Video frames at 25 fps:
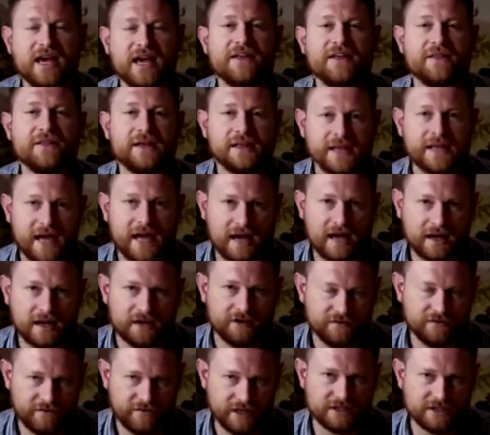They lack
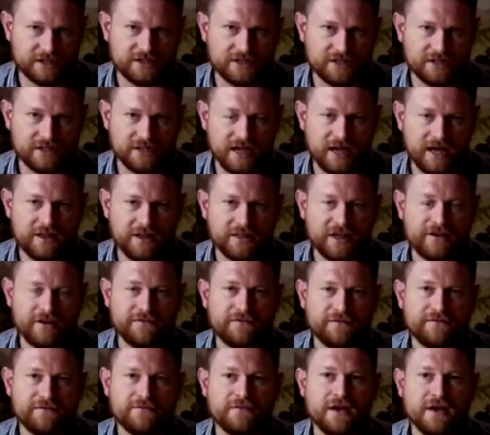conviction, and
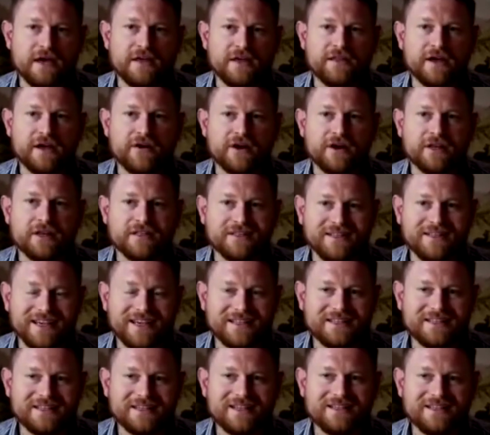they're
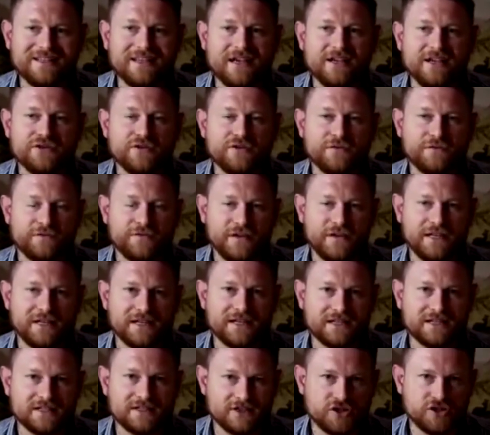addicted to feeling
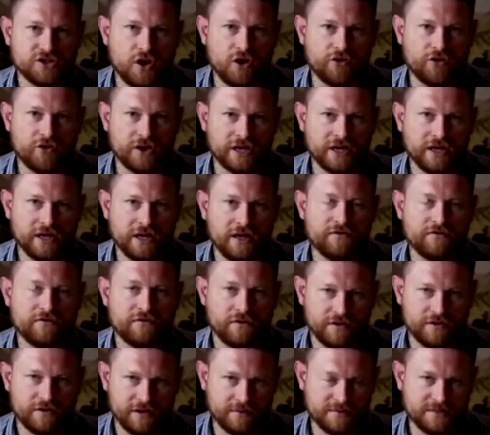sorry for
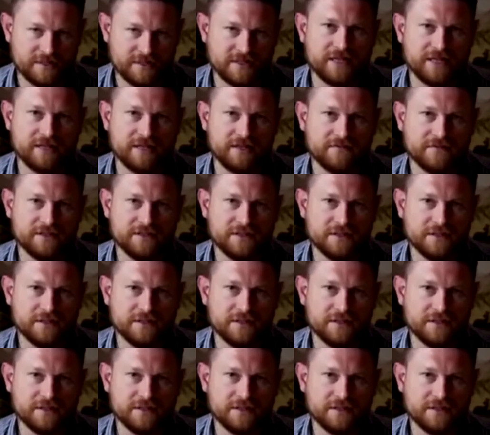themselves.